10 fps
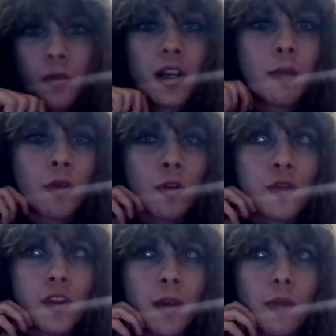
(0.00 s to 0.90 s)
bring aboard
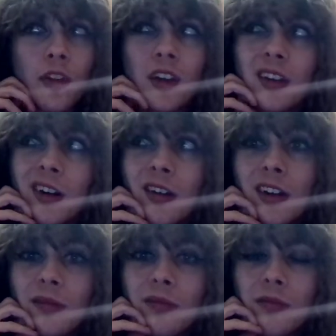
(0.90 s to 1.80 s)
ships, like
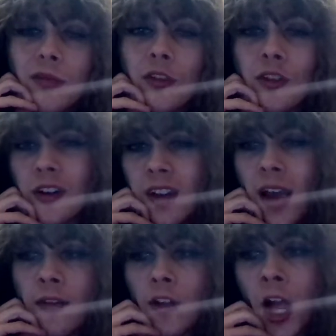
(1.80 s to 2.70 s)
certain
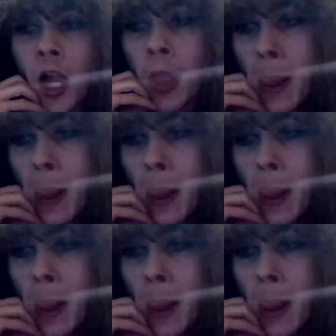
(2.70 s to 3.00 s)
livestock.